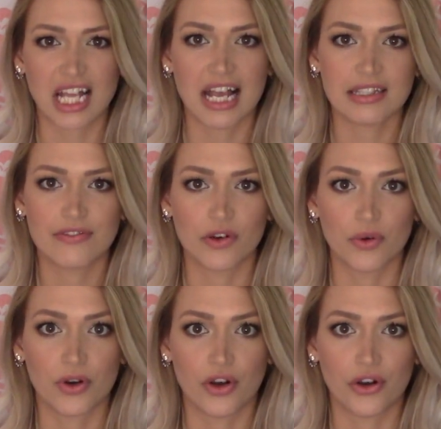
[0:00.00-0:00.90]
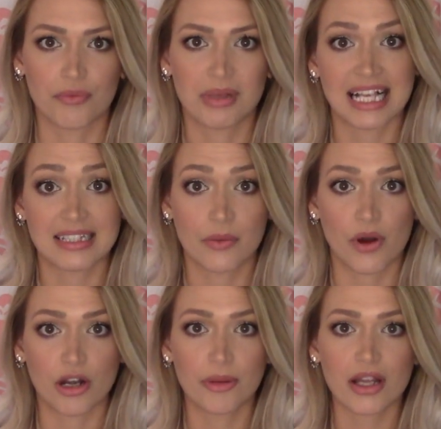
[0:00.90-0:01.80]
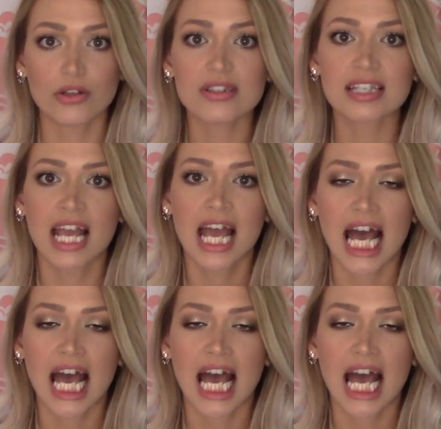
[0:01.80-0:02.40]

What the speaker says: size for plastic water bottles.